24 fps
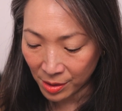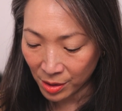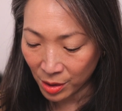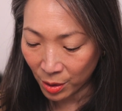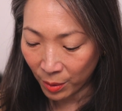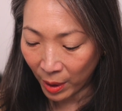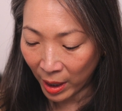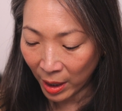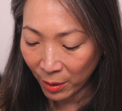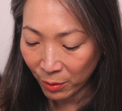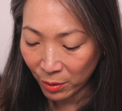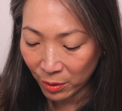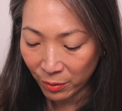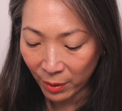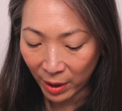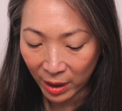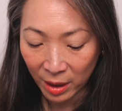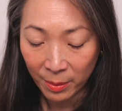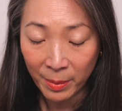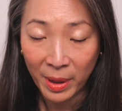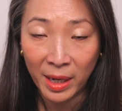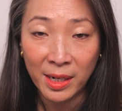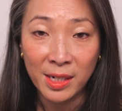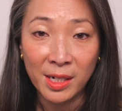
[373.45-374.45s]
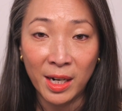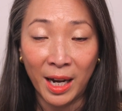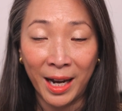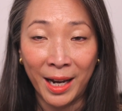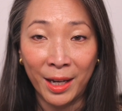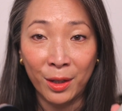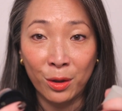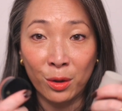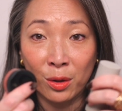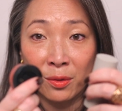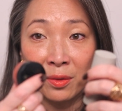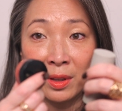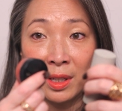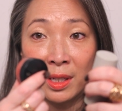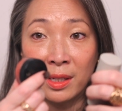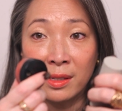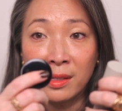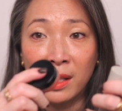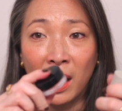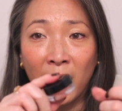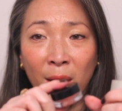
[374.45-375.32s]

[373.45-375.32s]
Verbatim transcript: So I would recommend either of these.